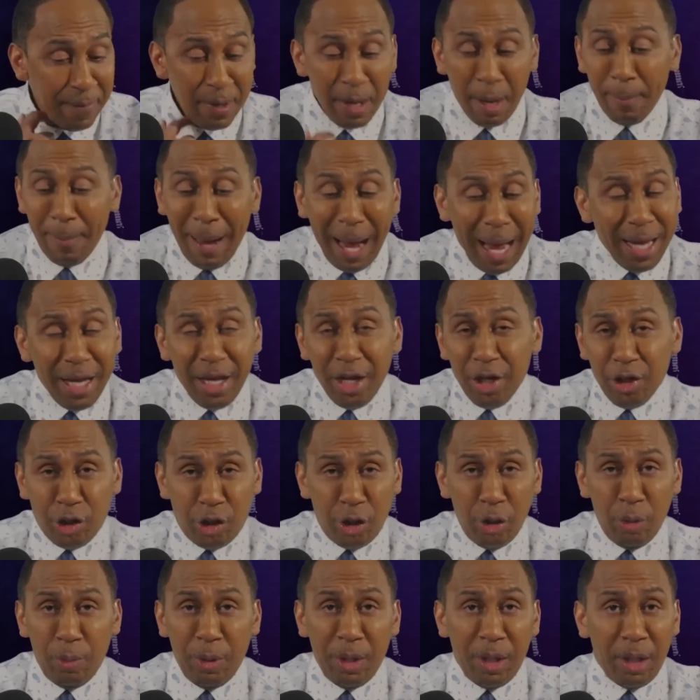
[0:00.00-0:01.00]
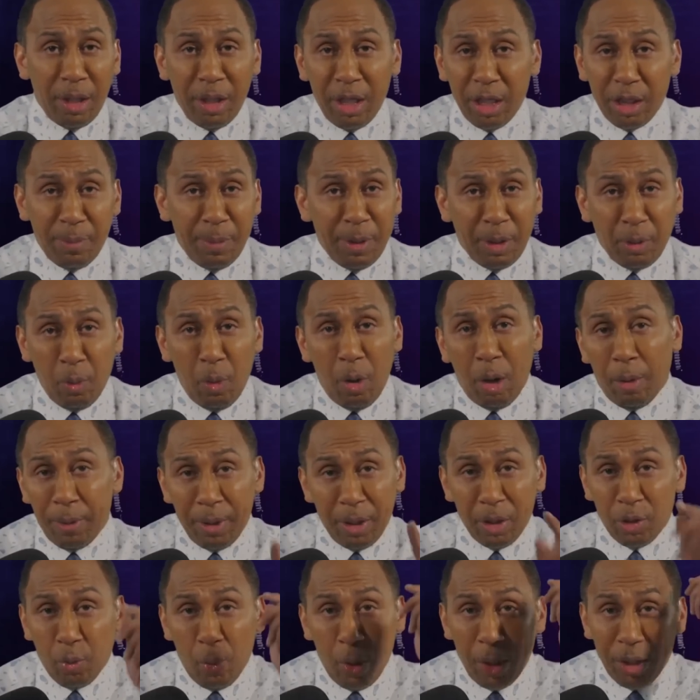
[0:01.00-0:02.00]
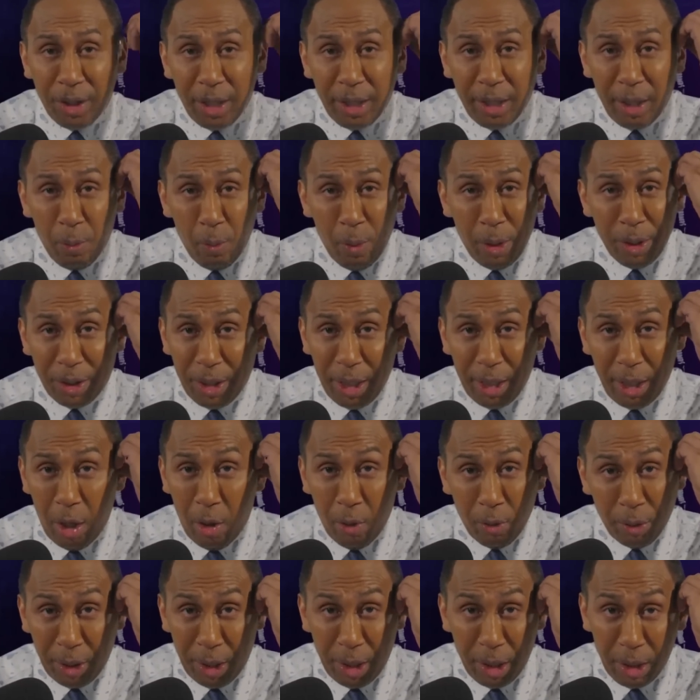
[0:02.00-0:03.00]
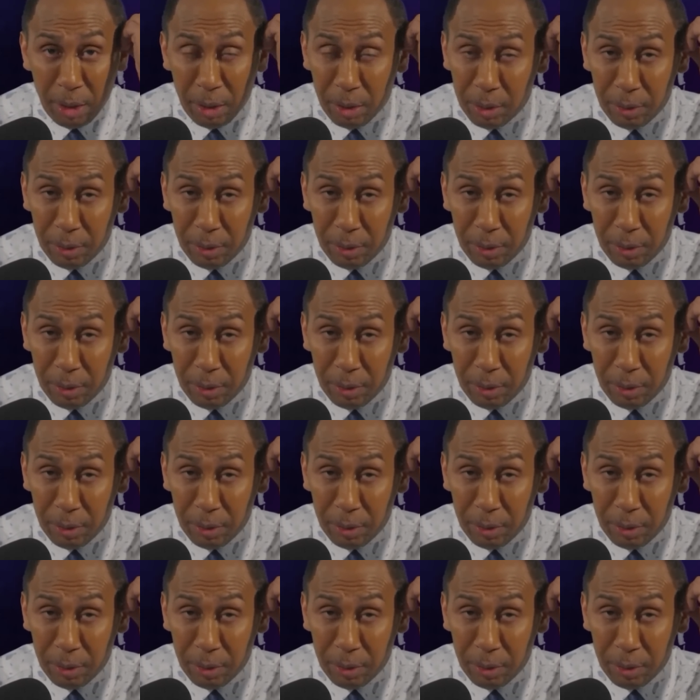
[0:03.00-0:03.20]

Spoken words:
My issue with Elizabeth Warren is one thing and one thing only.